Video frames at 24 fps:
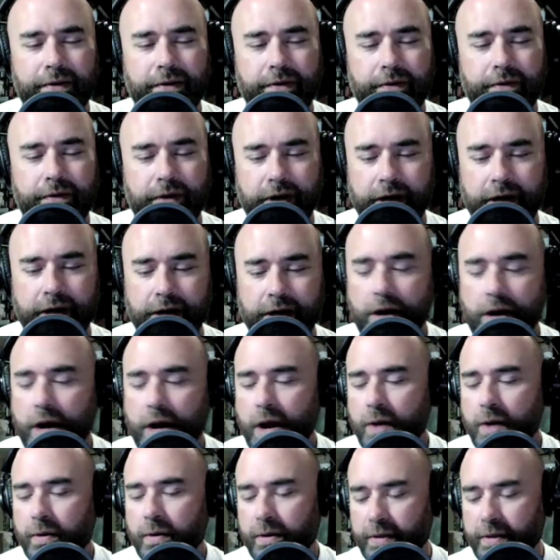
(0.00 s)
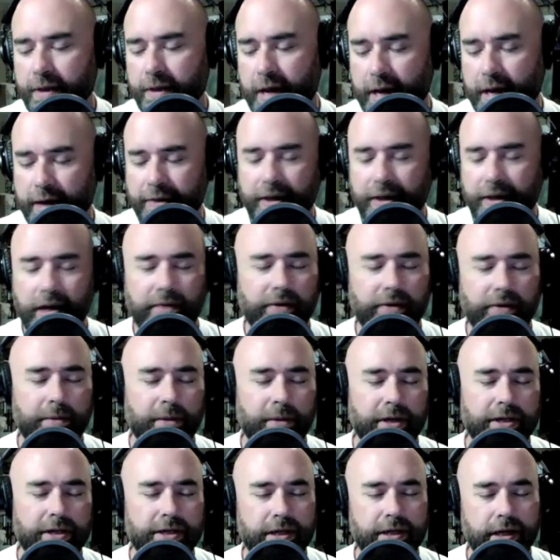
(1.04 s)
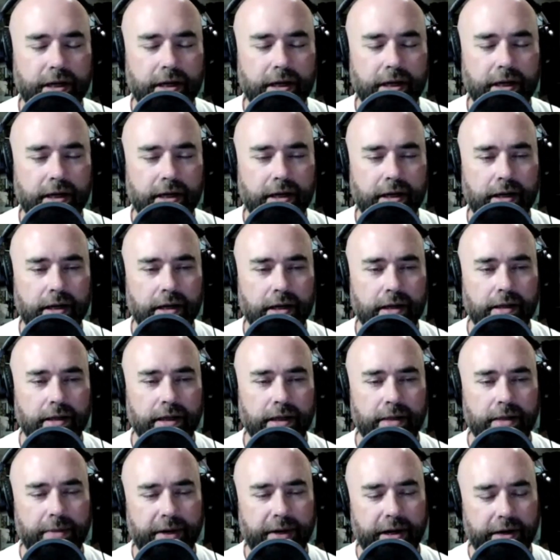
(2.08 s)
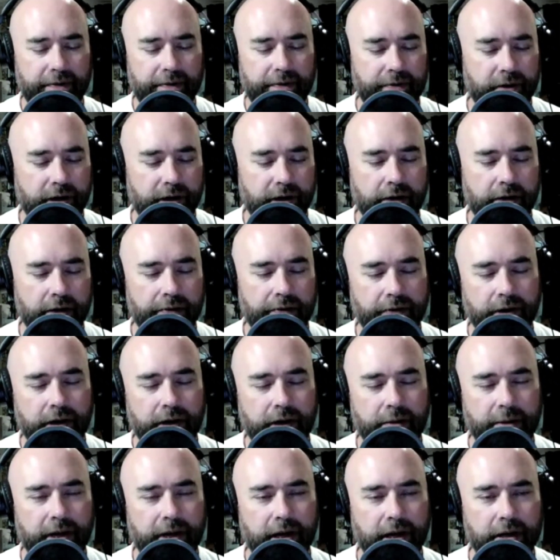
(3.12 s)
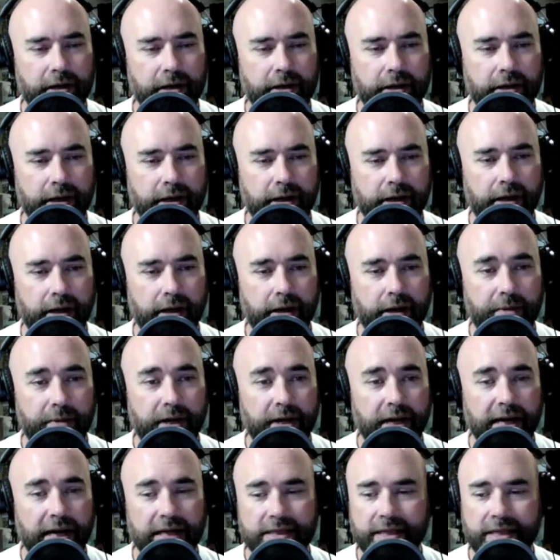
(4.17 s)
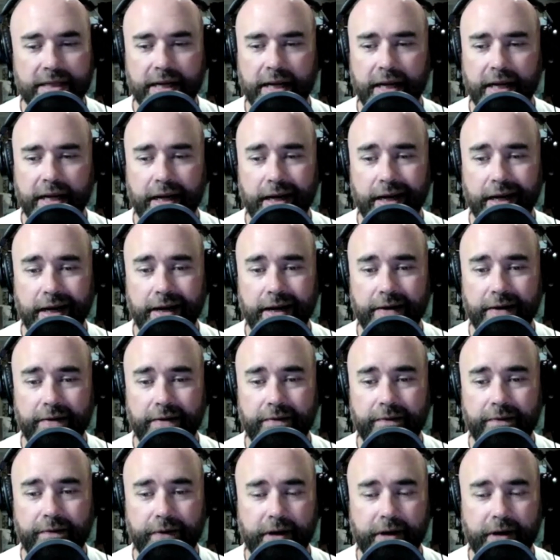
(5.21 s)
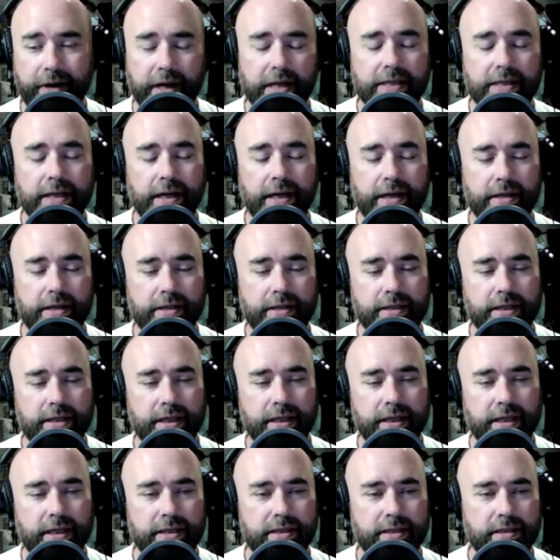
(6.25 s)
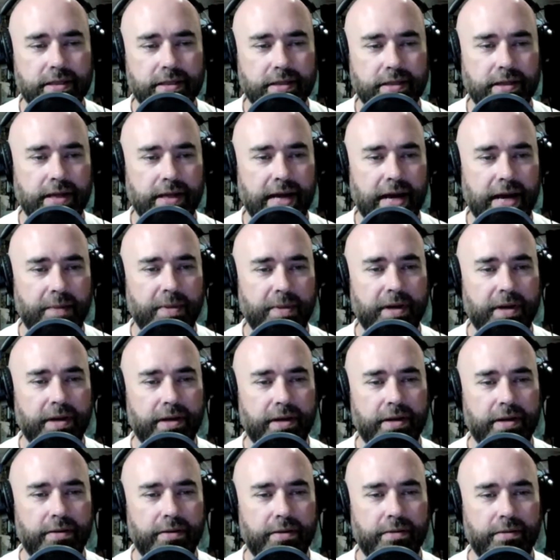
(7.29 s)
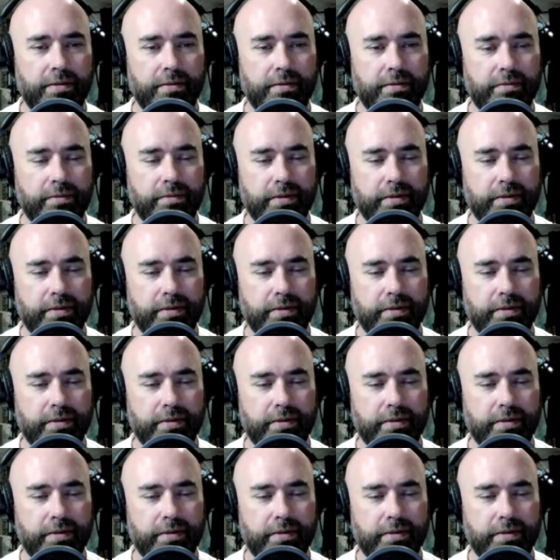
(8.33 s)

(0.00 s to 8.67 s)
Very good. Well, thank you very much, Alita Berry, for coming on to the podcast today. Very exciting to see this happen and to